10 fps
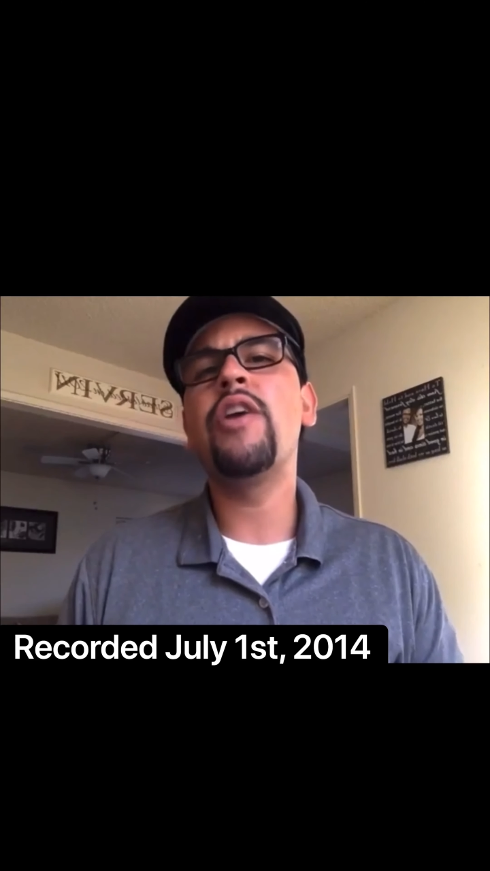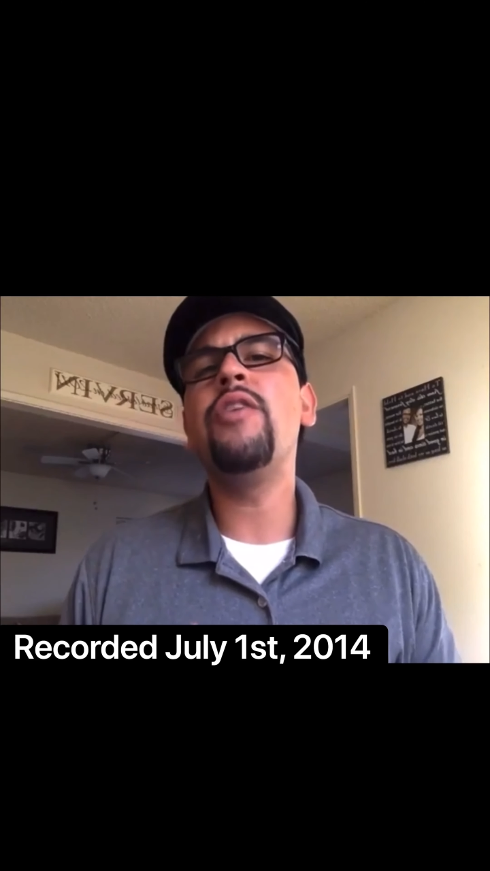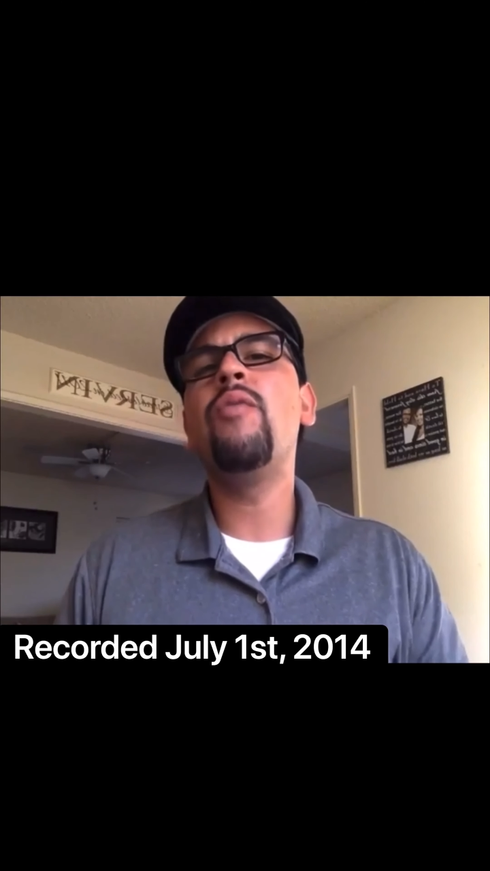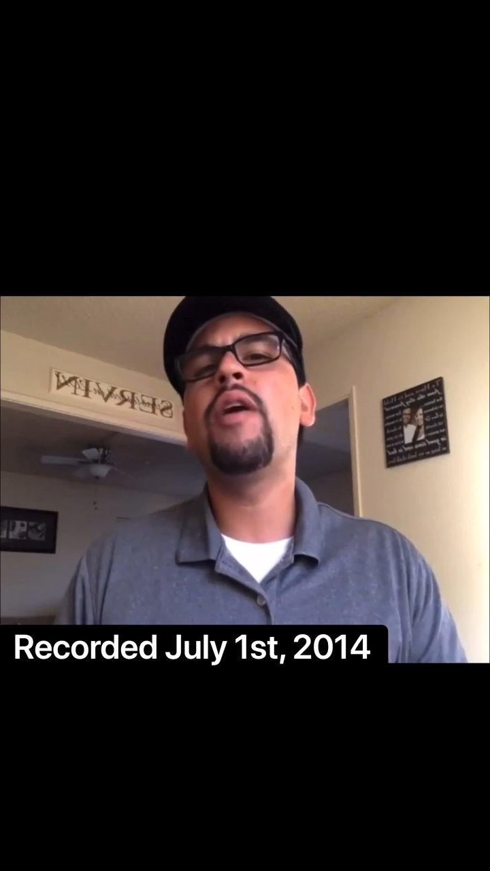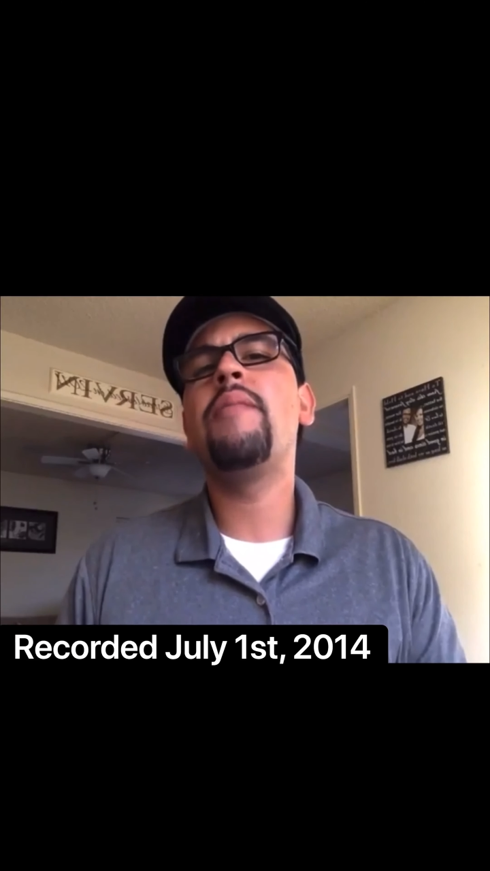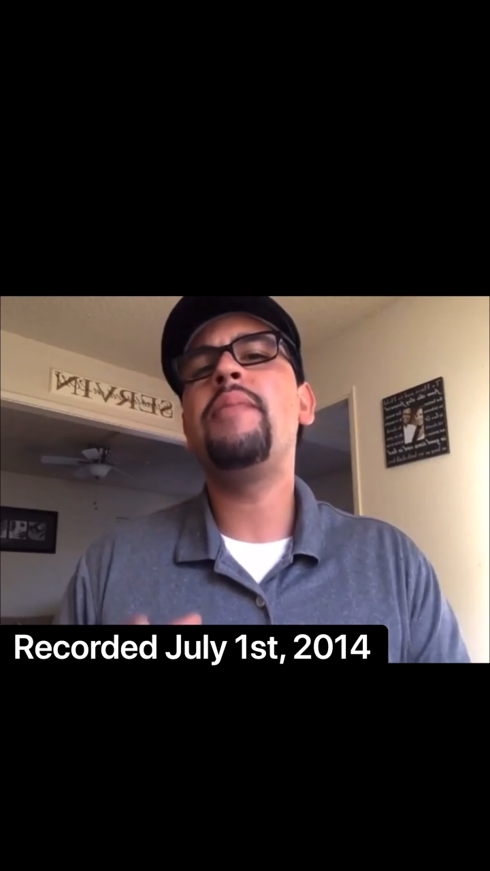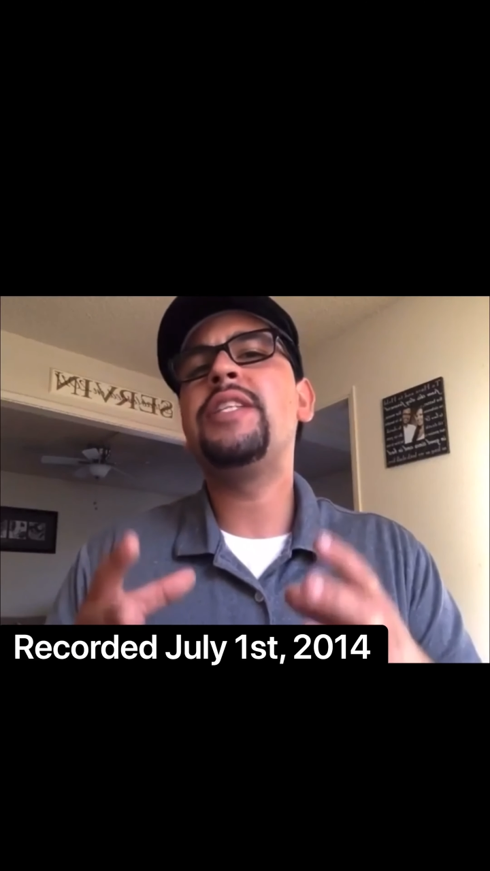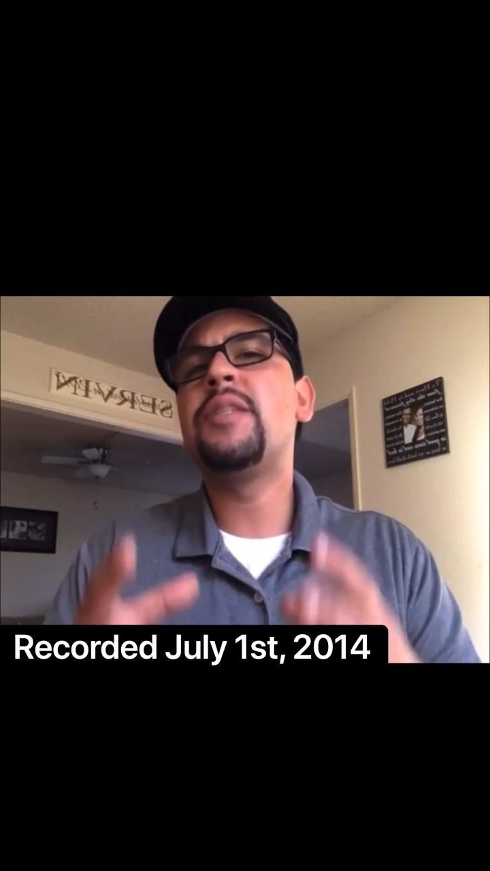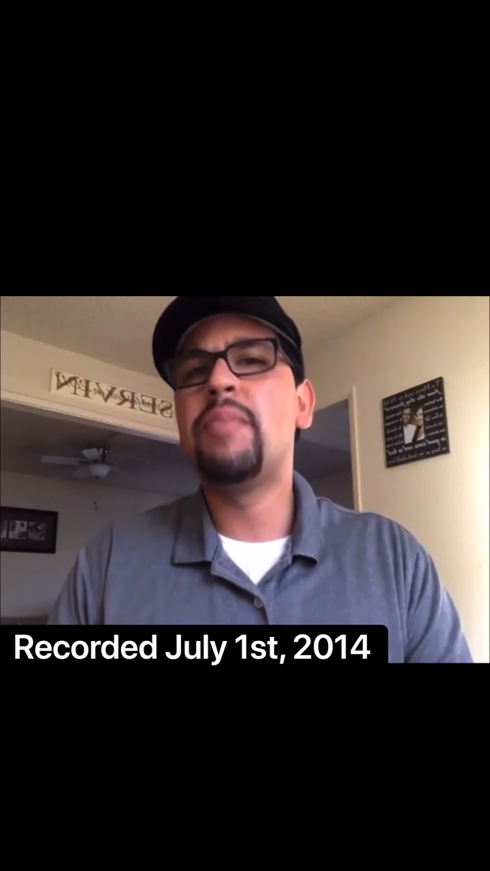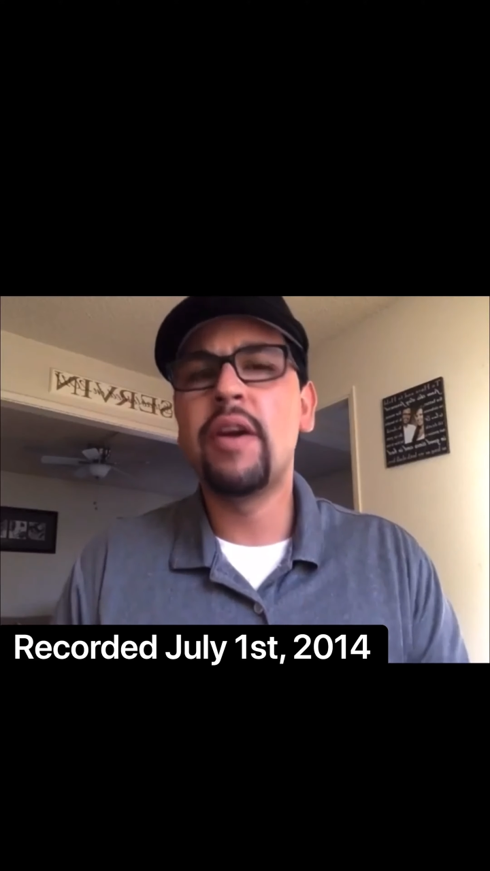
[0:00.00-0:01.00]
you want to be
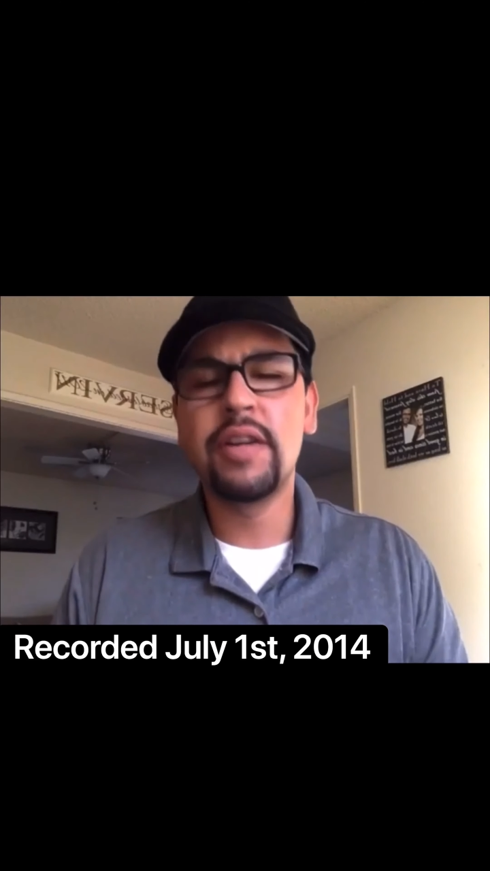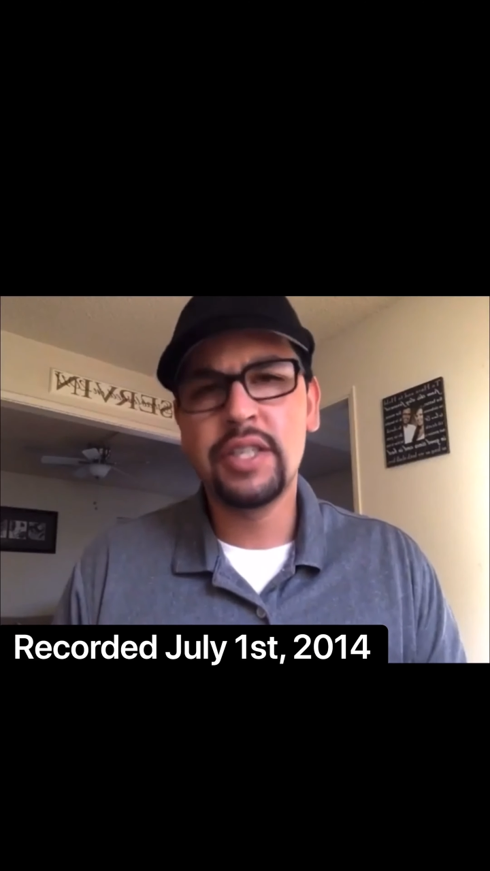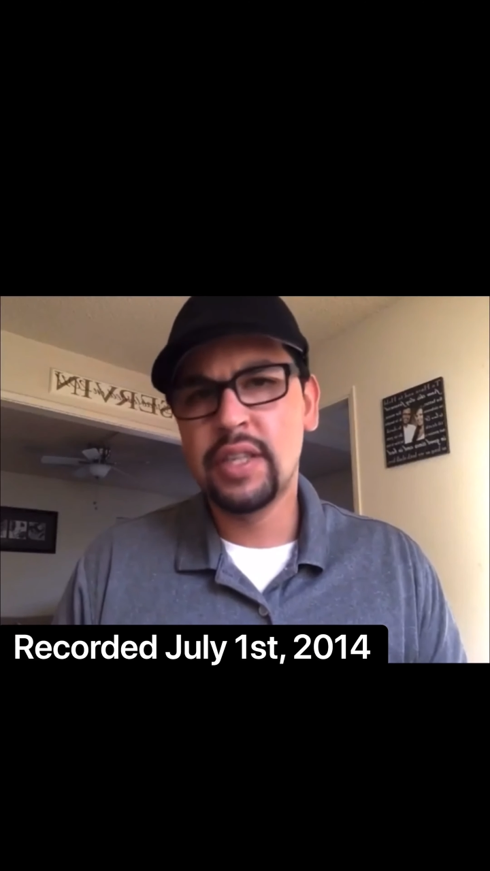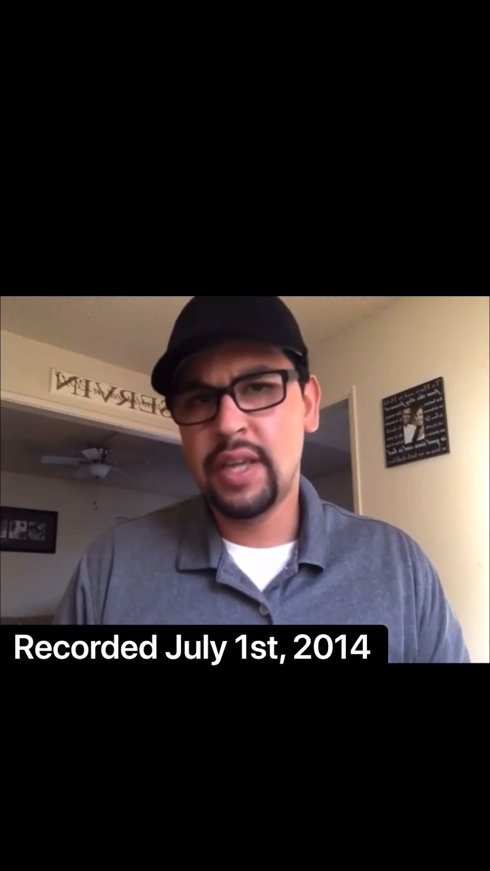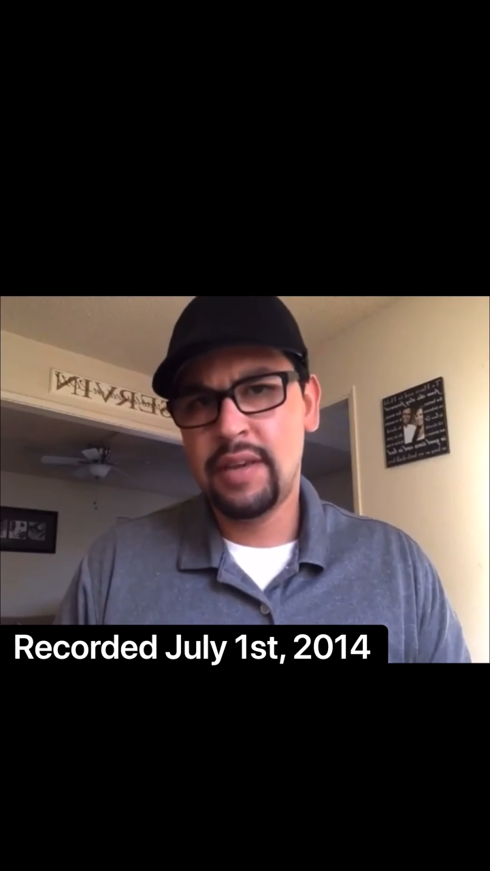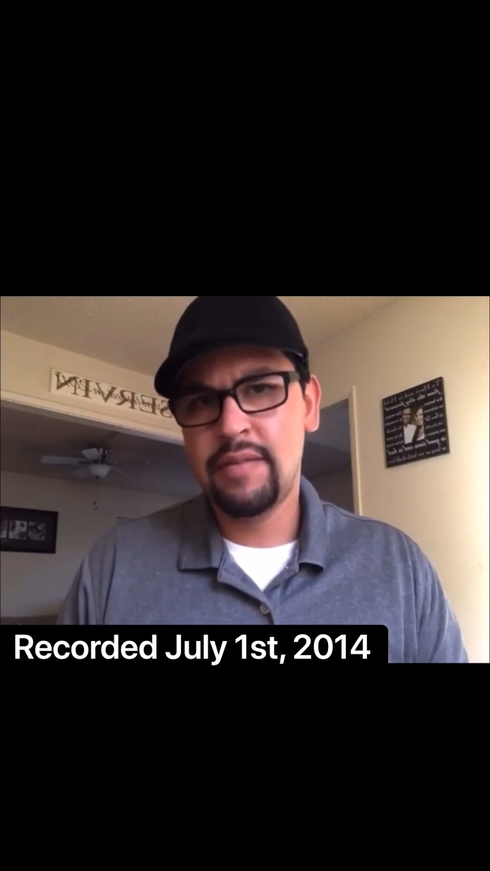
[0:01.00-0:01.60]
spiritually.